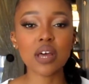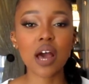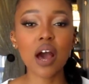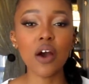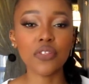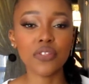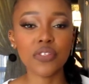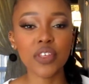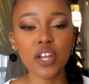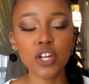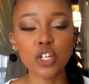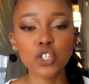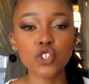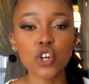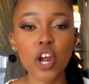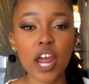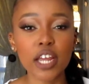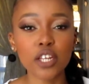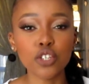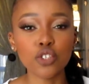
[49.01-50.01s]
out there
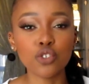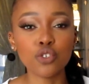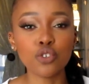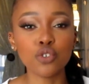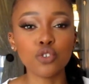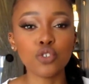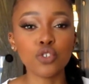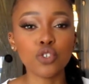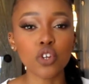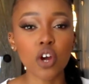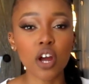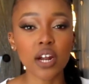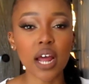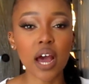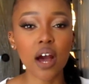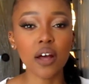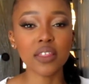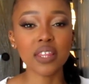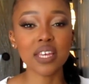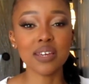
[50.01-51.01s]
trying to start
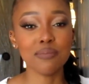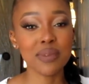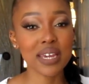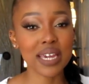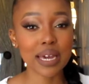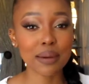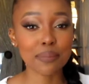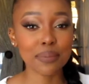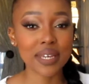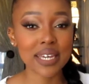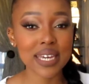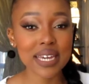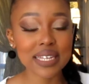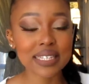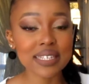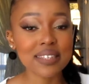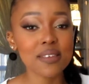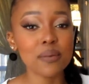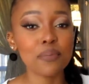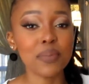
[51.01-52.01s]
out their makeup
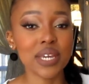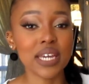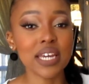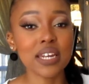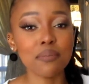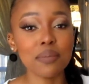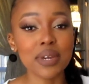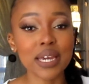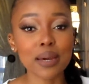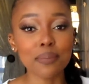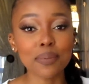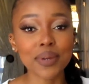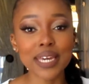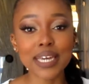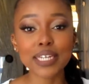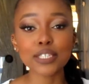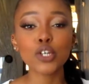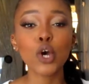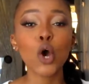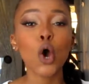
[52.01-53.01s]
kits, their beginner makeup
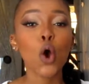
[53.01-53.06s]
kit,